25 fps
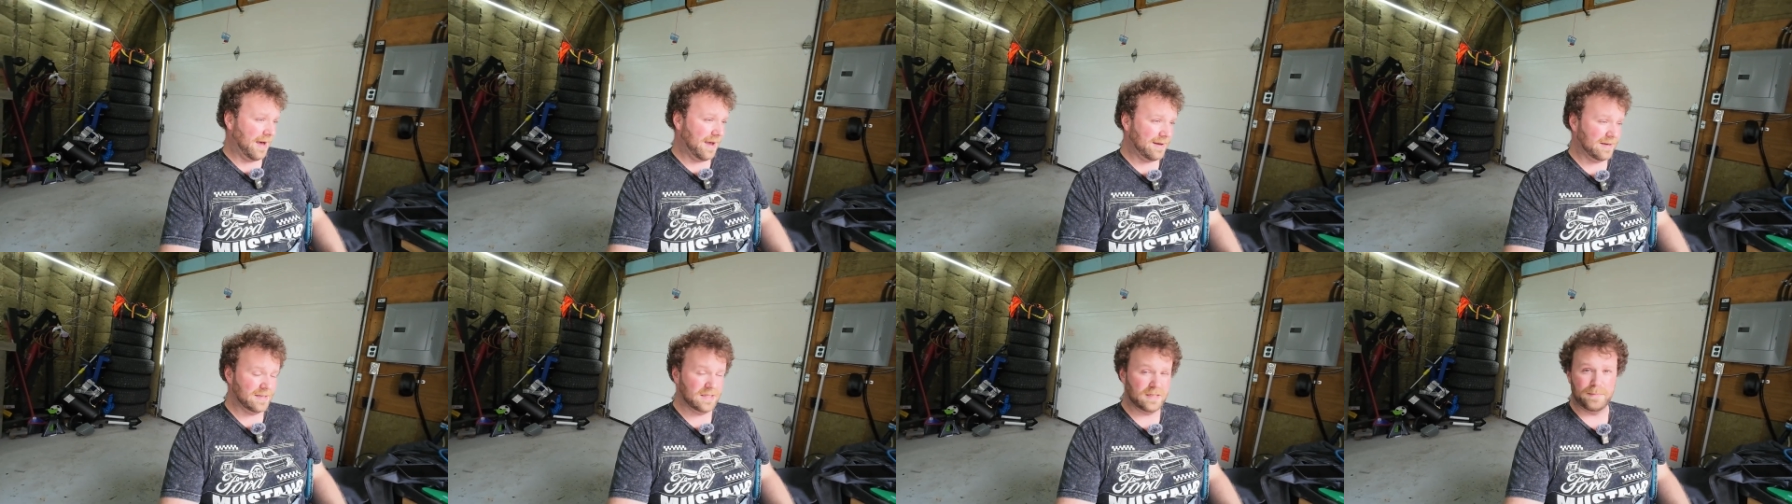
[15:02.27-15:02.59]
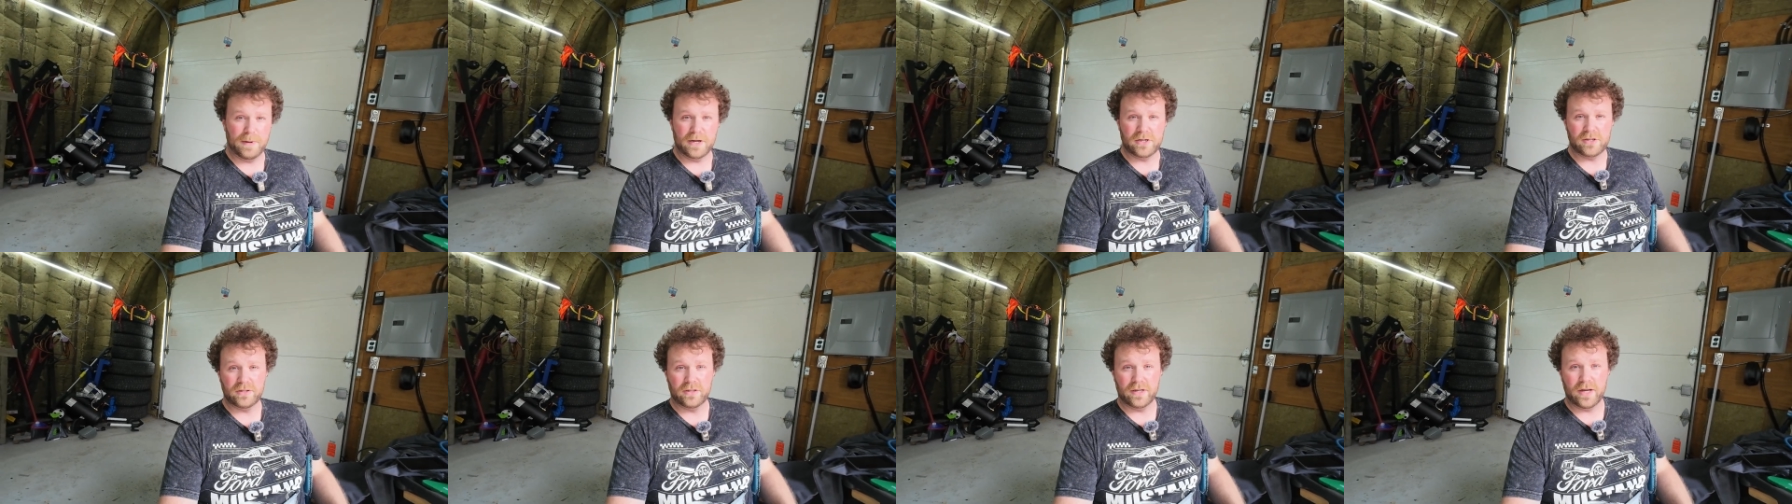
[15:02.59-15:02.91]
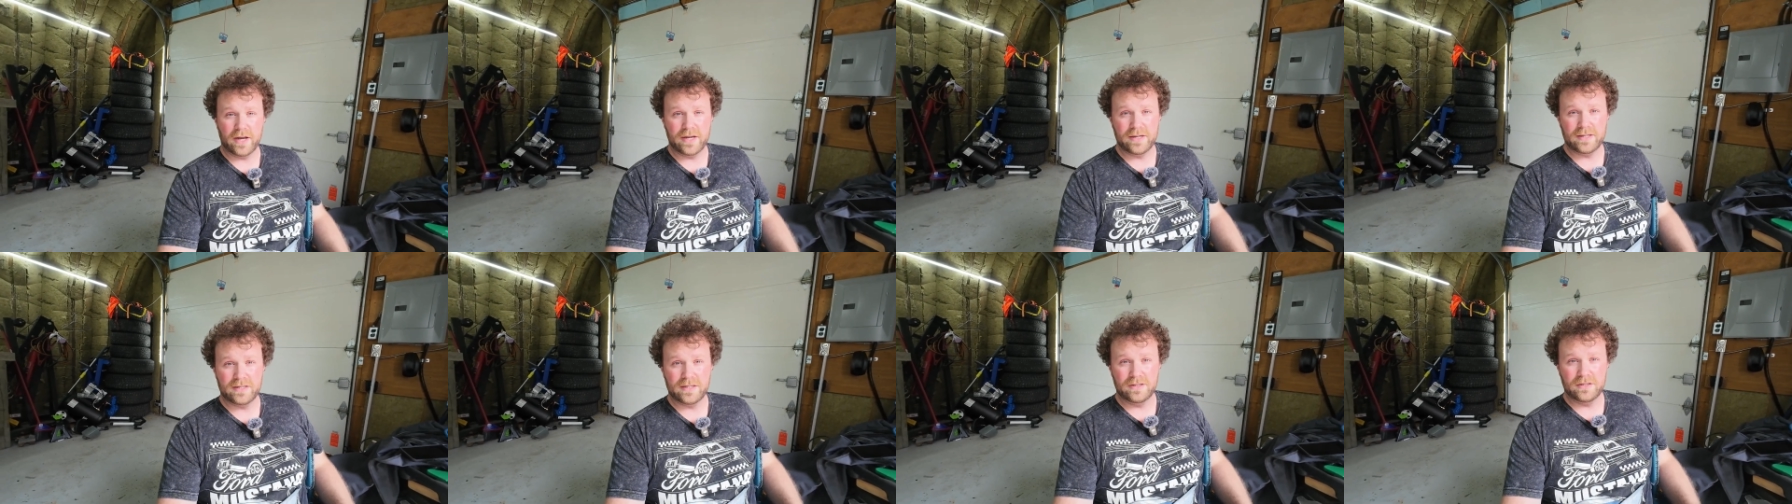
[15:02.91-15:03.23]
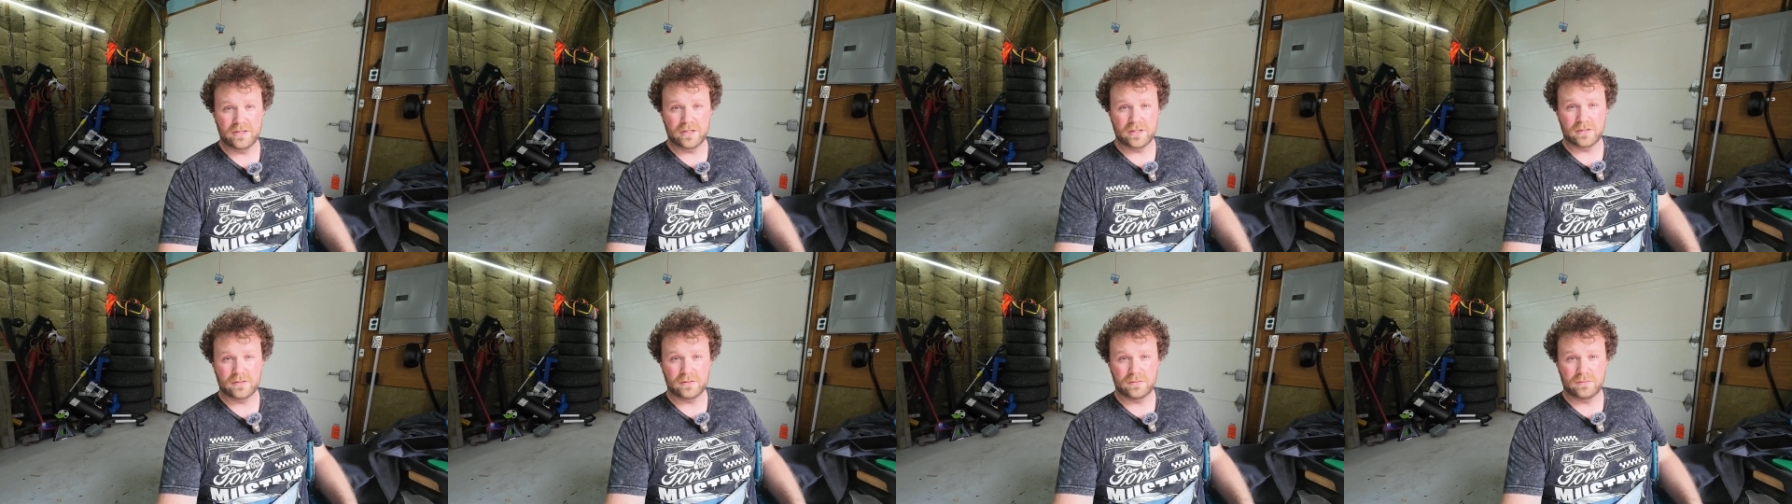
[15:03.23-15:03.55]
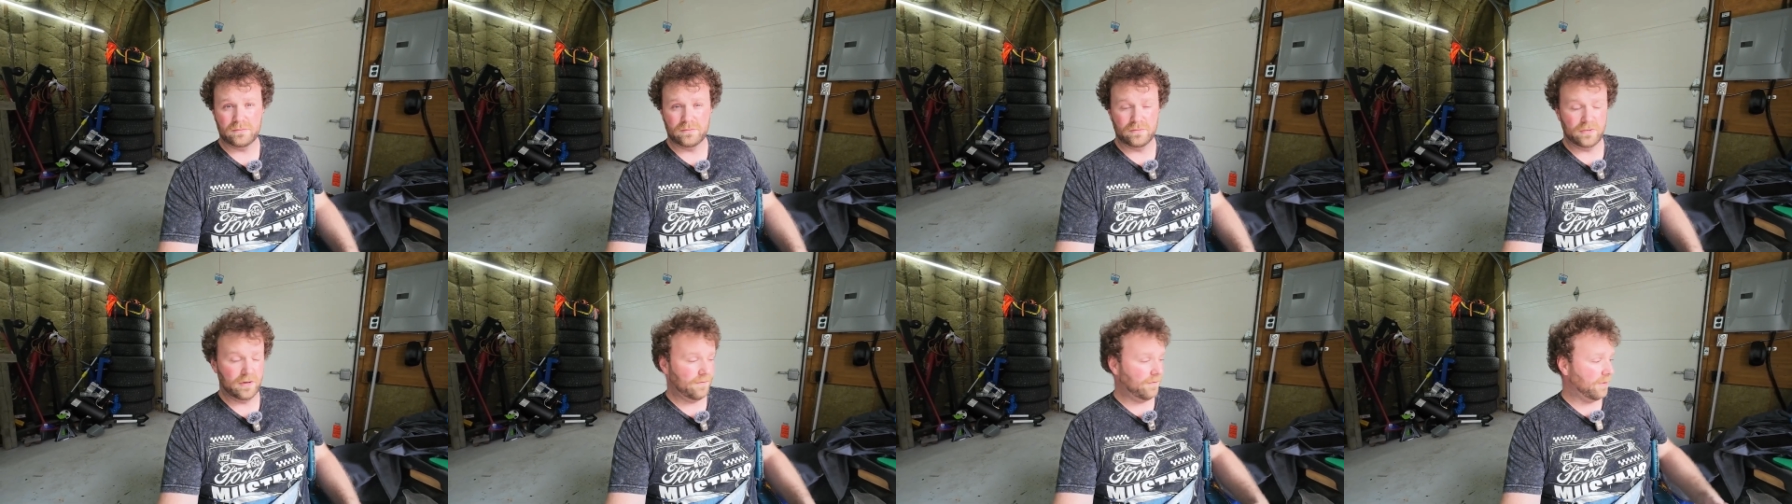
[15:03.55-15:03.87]
I could specialize in just
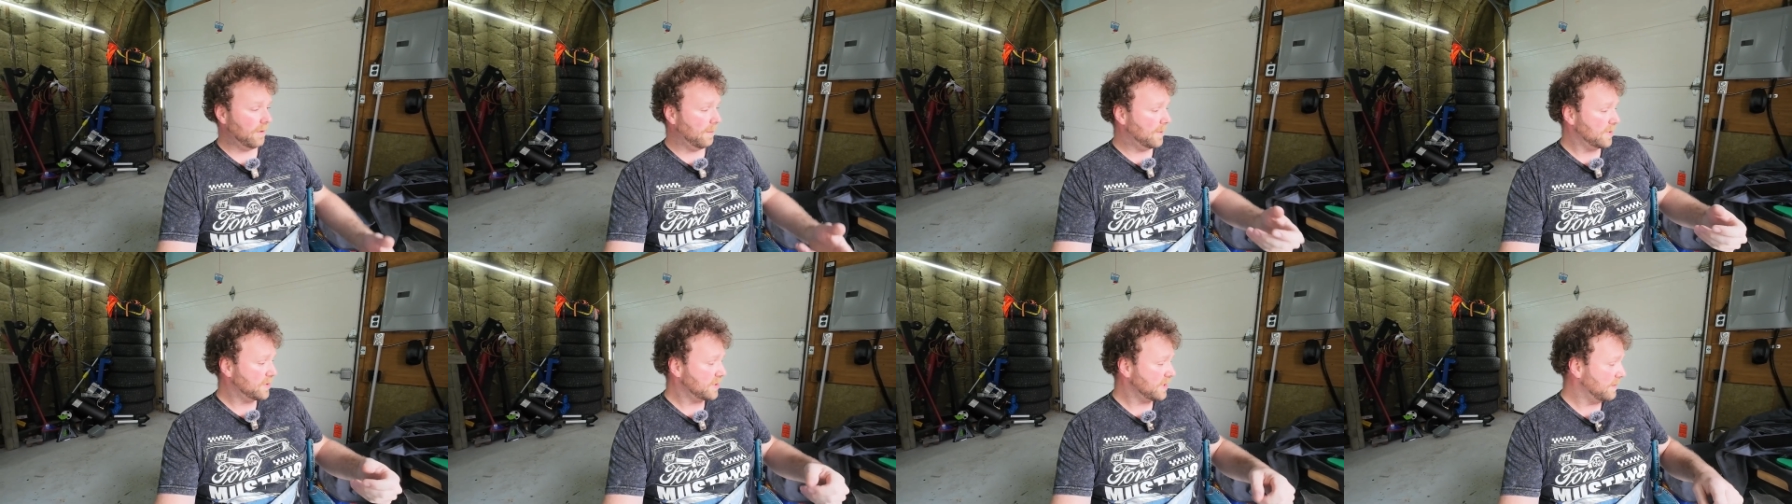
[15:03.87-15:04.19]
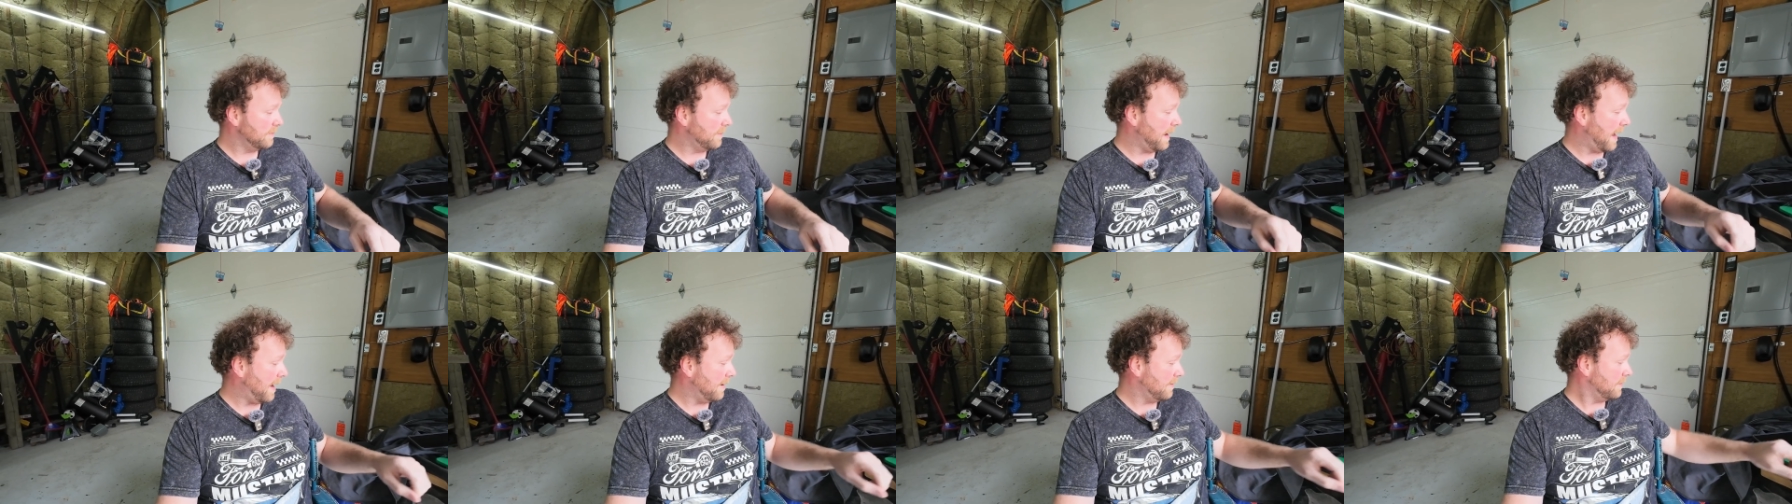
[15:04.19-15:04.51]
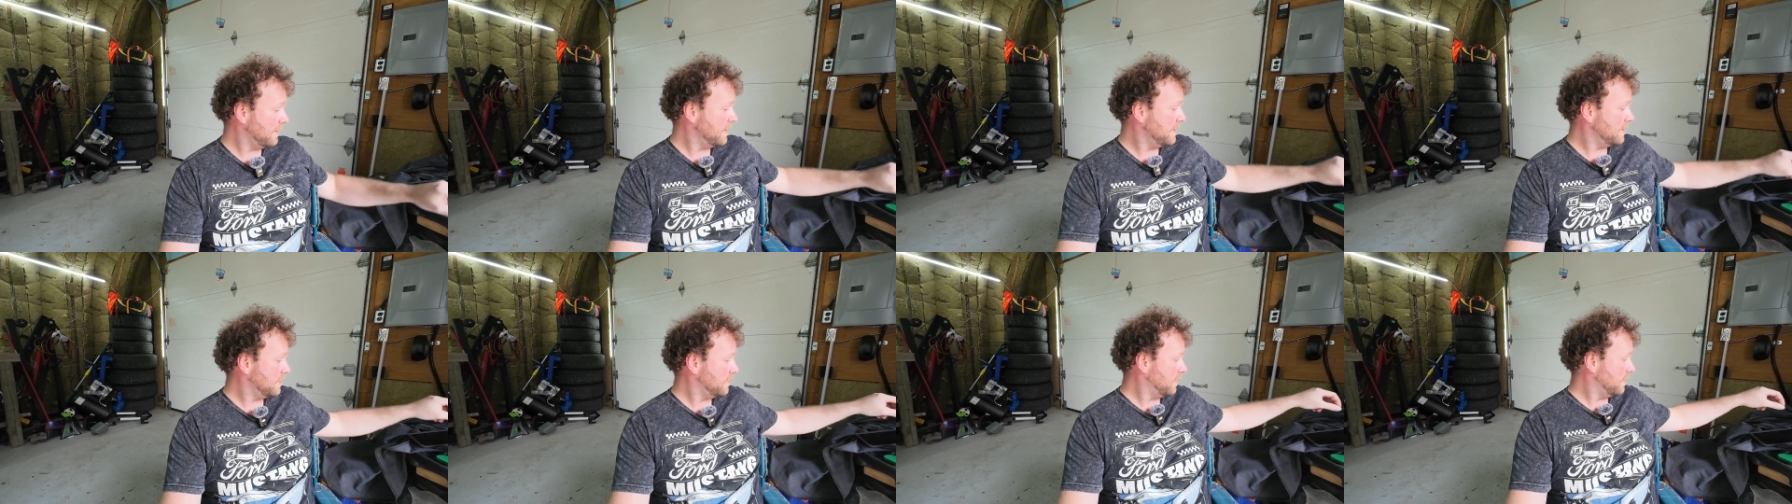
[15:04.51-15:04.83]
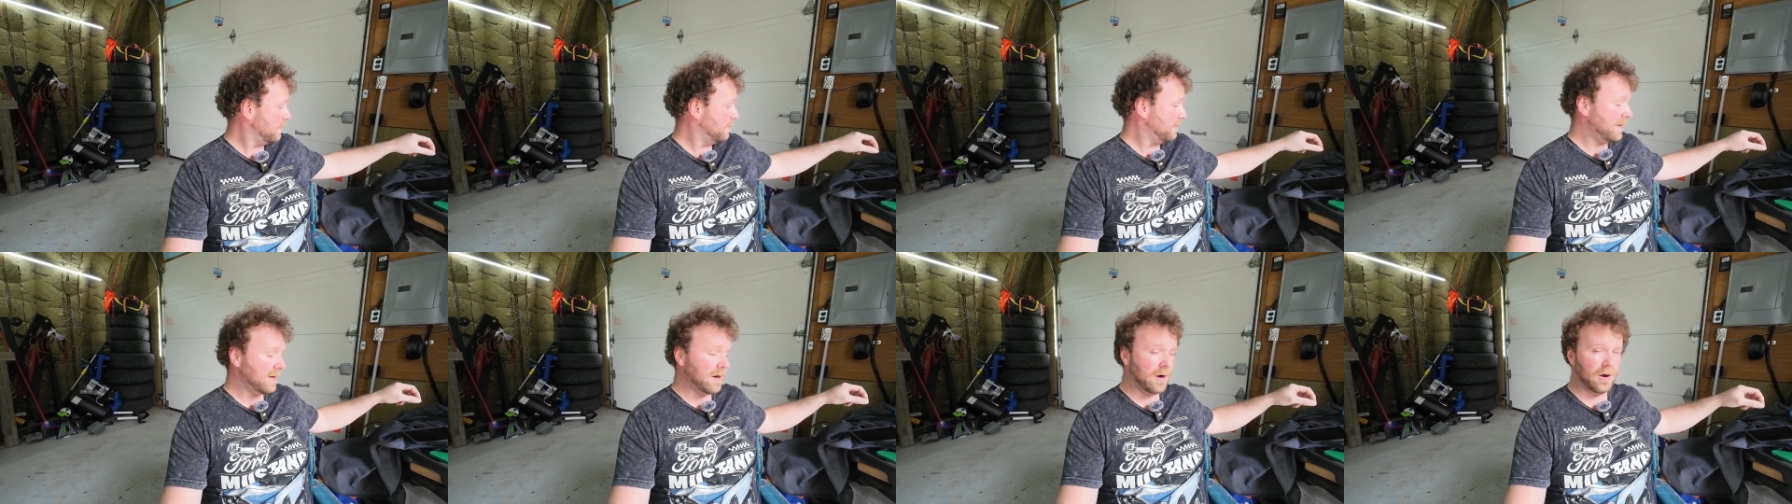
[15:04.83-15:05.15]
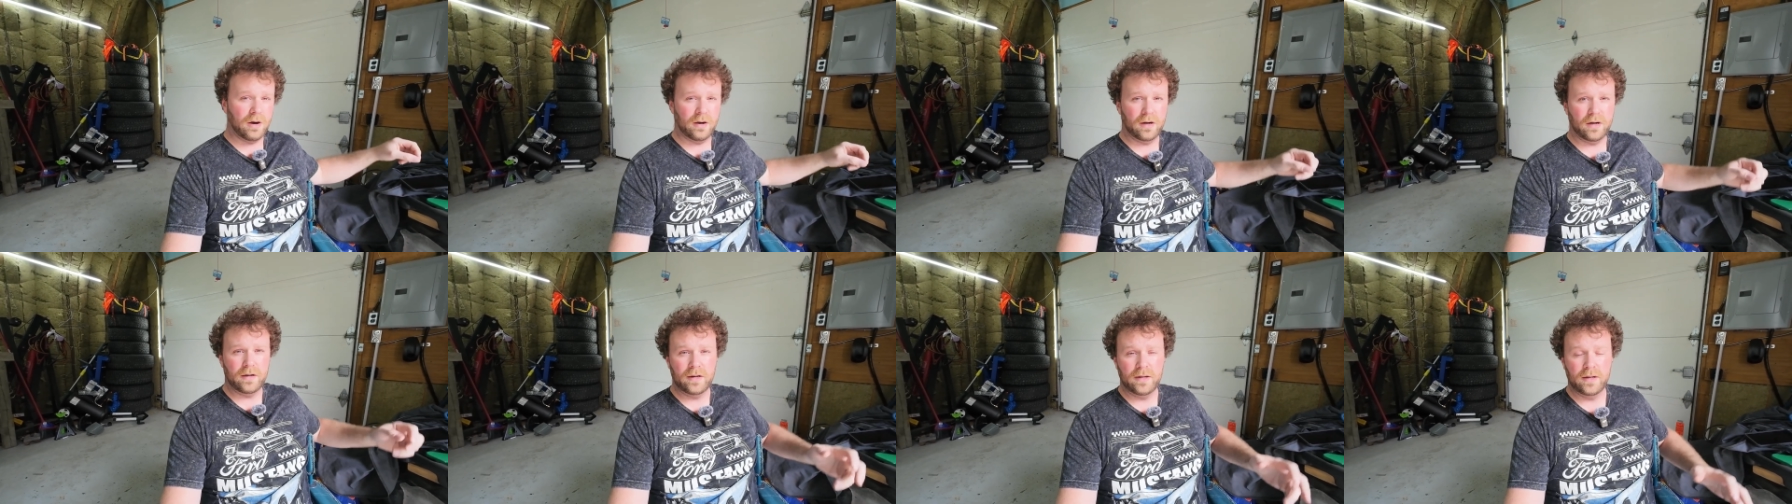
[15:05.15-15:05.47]
refurbishing batteries. It wouldn't be
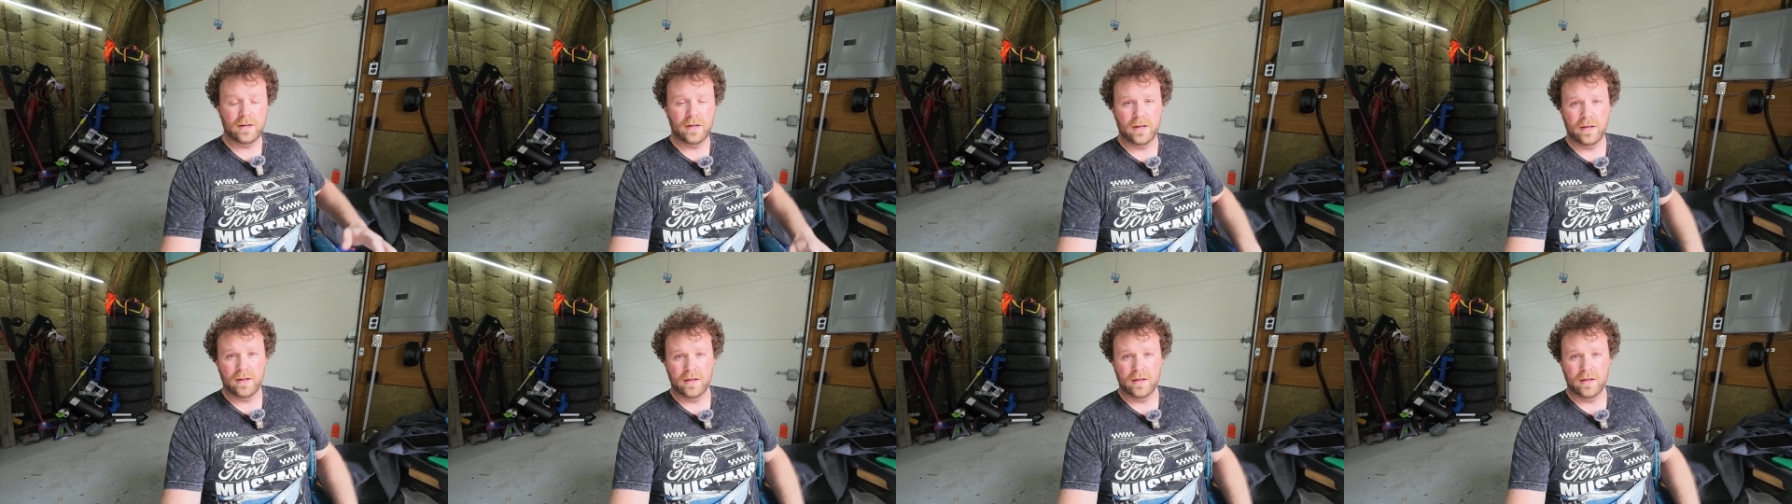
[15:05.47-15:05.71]
hard.